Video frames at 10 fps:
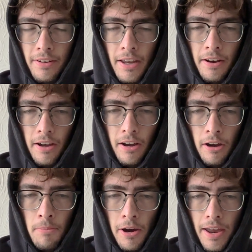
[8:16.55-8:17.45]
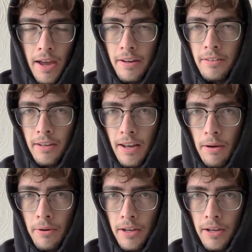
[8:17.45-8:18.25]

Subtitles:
then I might edit it that way.